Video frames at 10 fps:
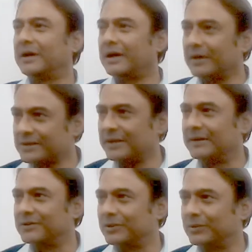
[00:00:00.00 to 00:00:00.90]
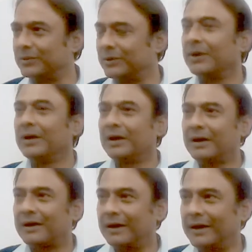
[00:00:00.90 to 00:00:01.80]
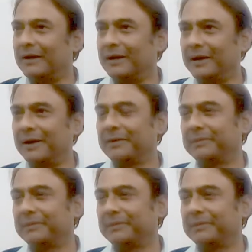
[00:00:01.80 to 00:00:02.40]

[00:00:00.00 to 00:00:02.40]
understands you clearly.